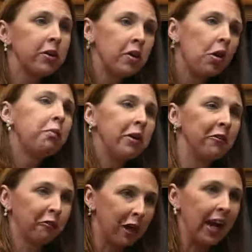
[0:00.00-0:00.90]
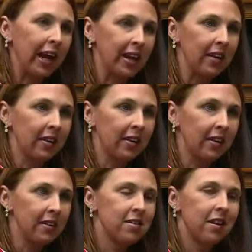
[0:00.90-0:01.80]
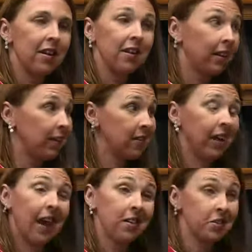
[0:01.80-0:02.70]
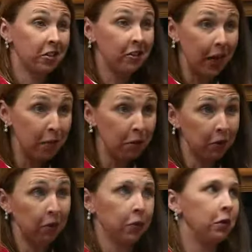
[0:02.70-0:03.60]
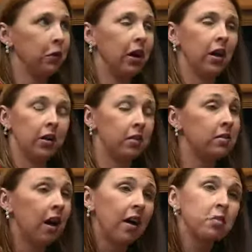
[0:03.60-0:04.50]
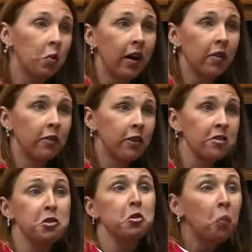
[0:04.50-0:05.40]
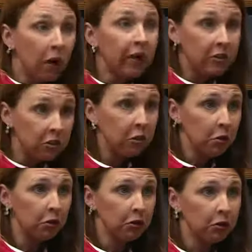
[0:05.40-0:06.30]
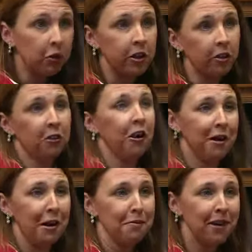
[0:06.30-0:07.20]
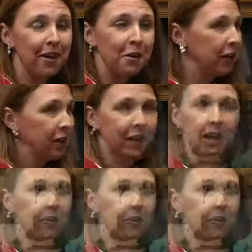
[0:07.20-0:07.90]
but don't be afraid to, like I said, ask your neighbor who does whatever it is you want to do when you grow up. You